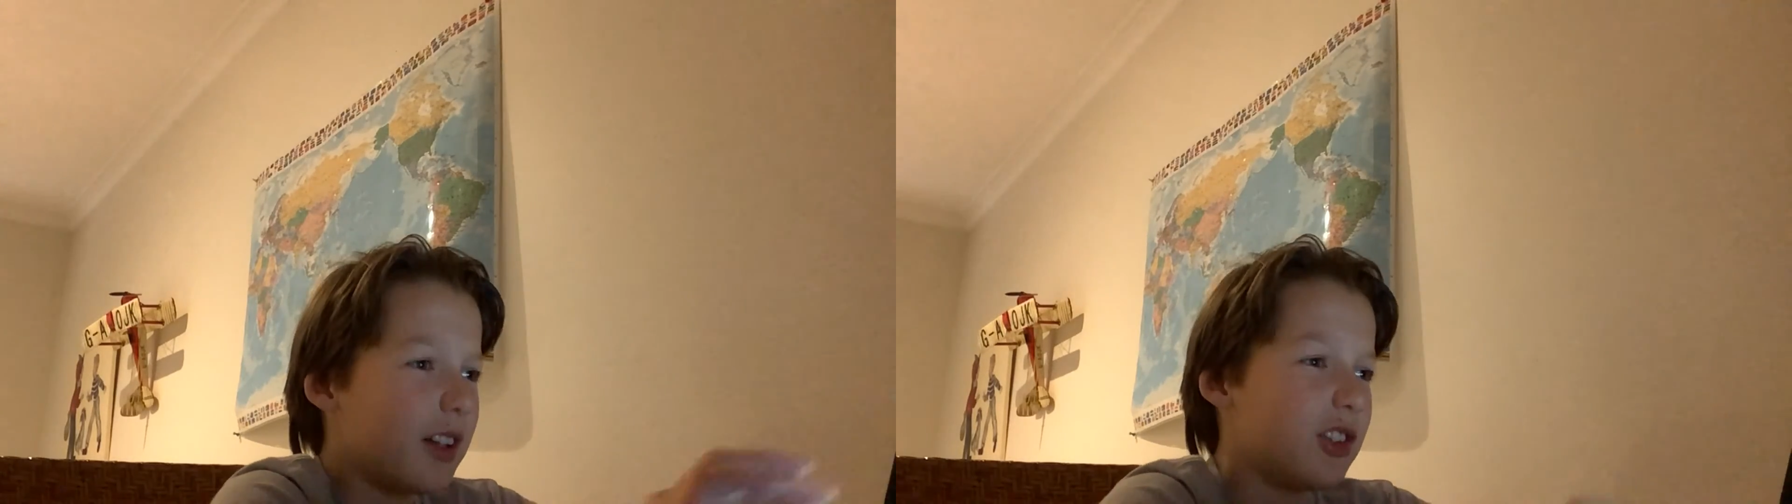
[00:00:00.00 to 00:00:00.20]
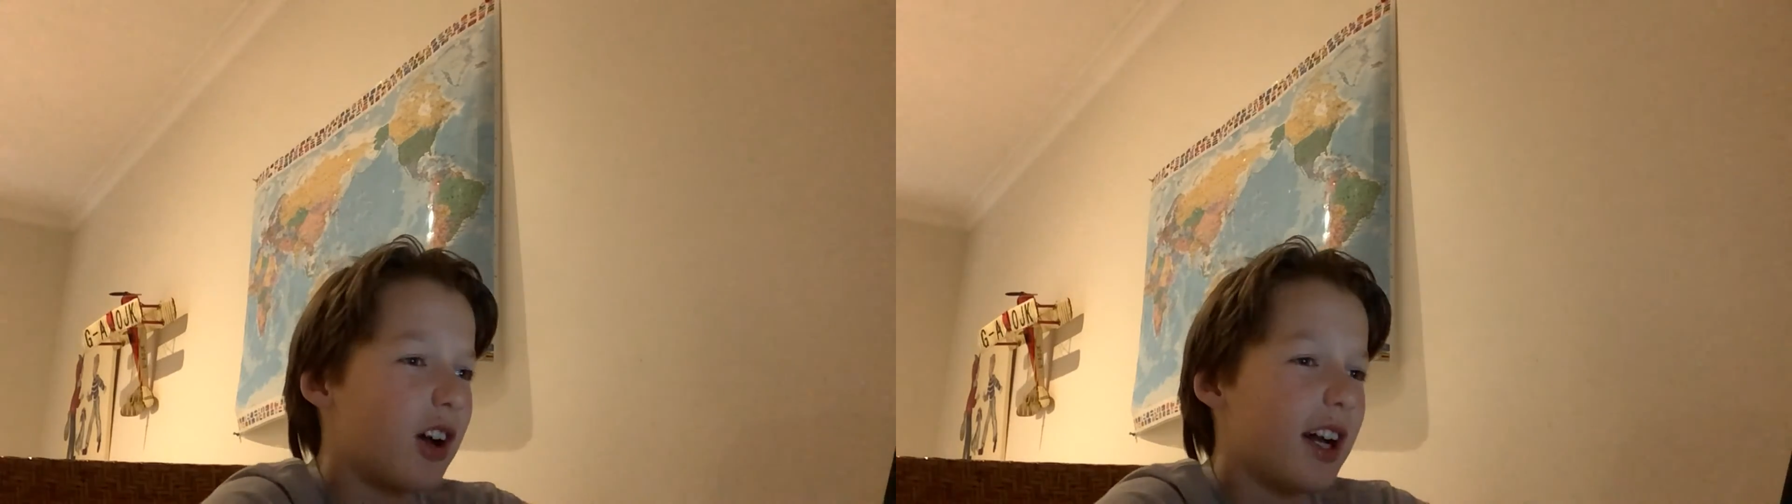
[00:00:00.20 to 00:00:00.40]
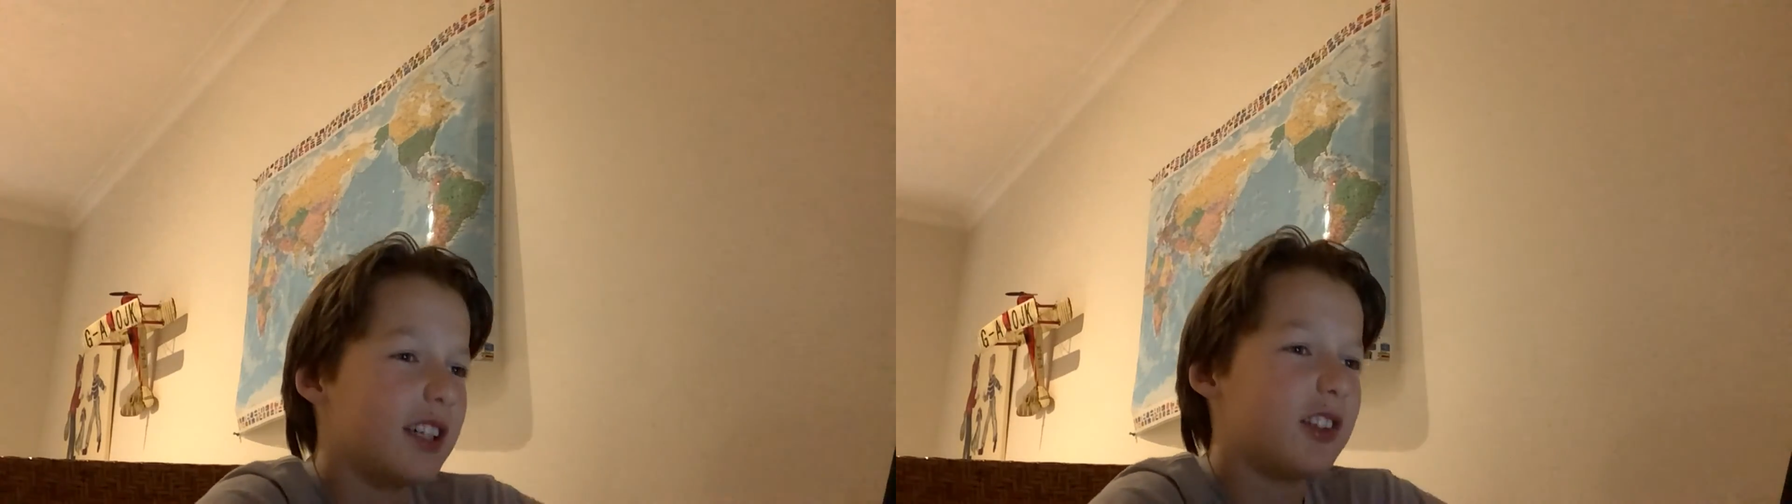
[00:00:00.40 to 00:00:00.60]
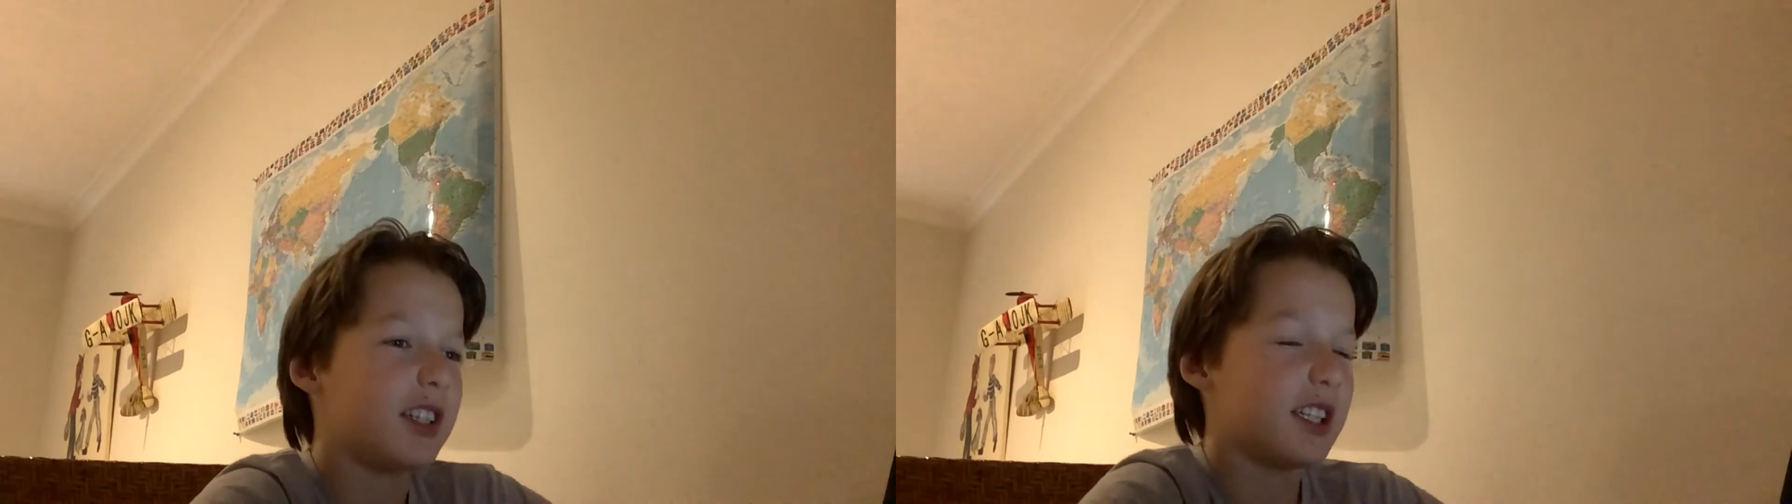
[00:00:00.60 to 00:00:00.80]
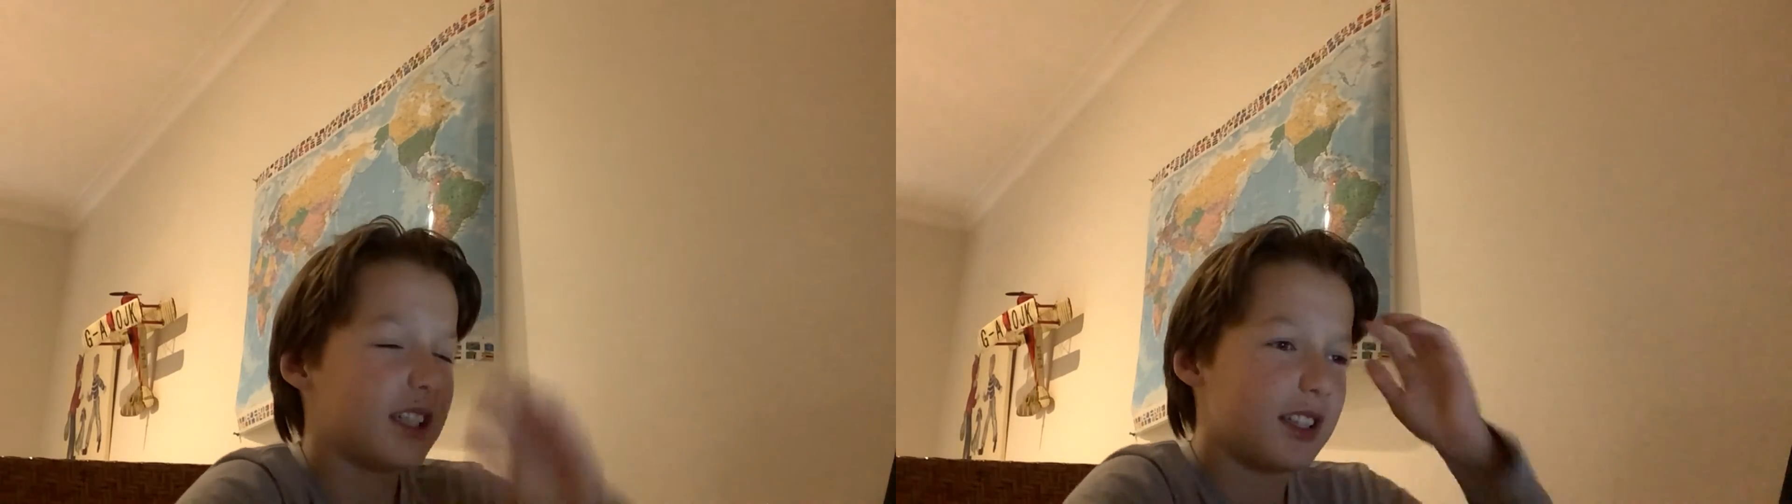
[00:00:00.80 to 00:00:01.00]
Giants
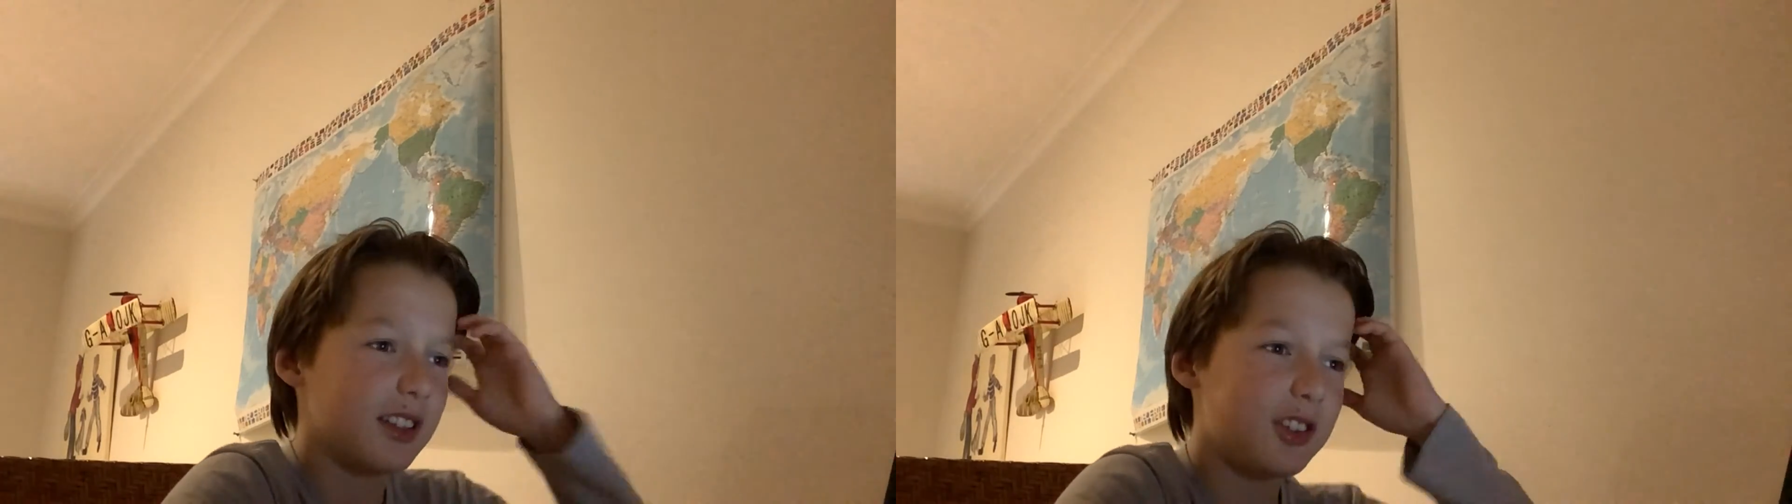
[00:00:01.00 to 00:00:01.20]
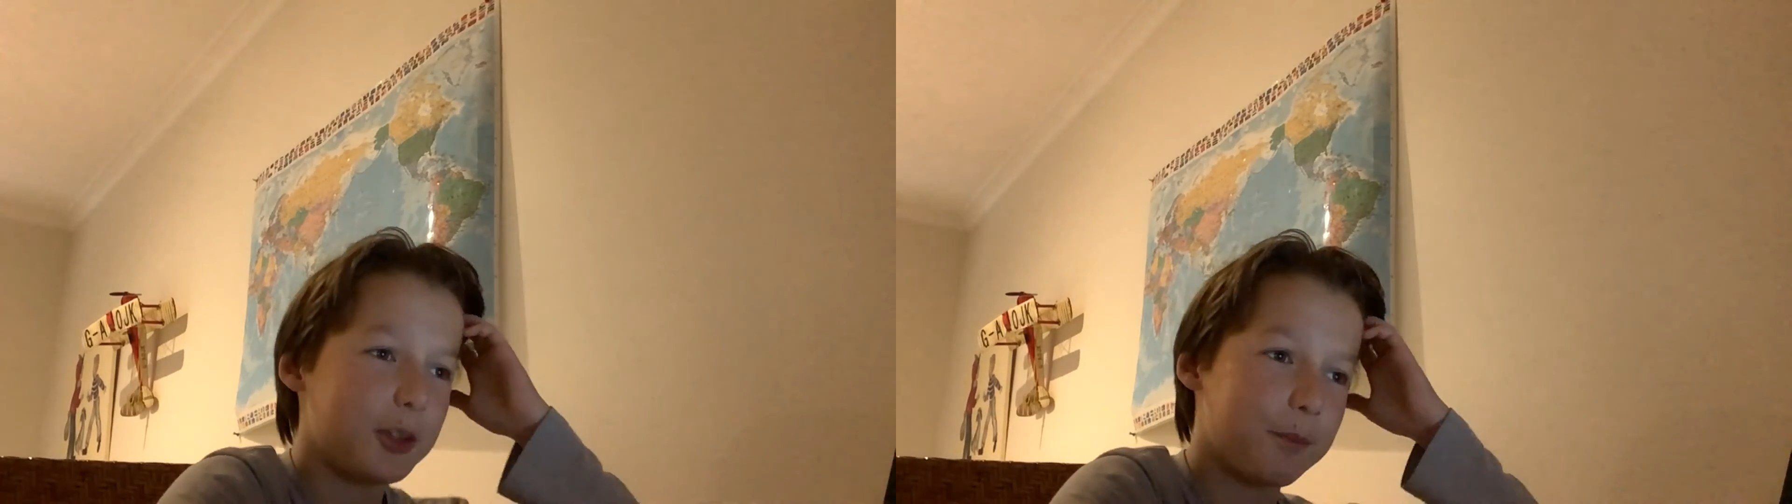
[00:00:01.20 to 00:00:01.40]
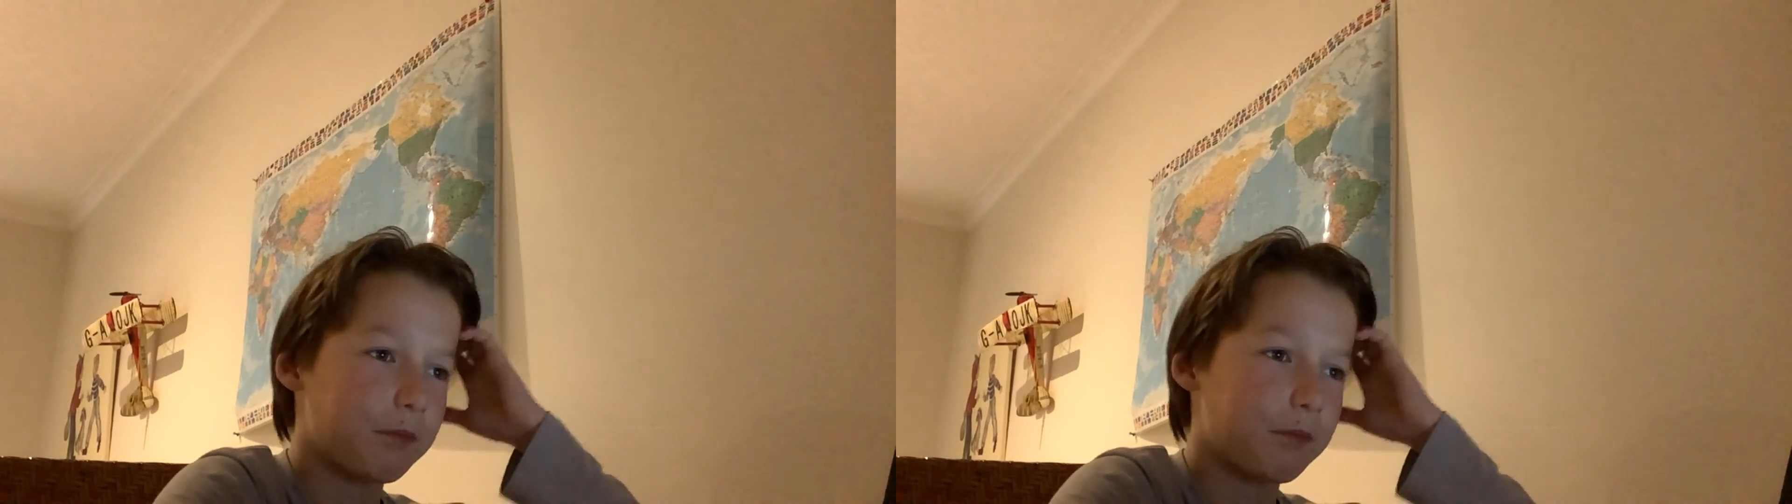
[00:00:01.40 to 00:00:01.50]
here because